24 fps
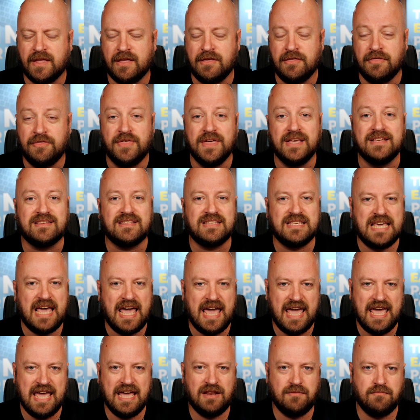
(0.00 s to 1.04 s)
this
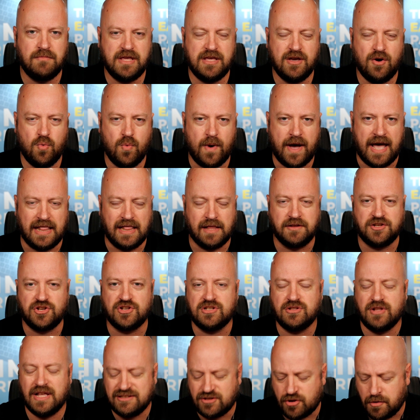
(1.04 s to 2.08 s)
can be a way. Let's
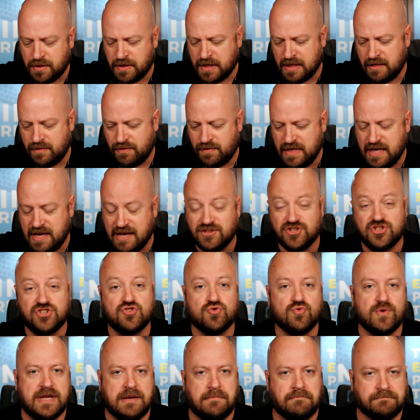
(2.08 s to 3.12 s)
talk about the
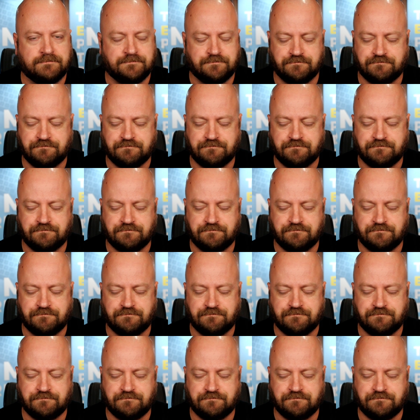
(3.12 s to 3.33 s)
extreme.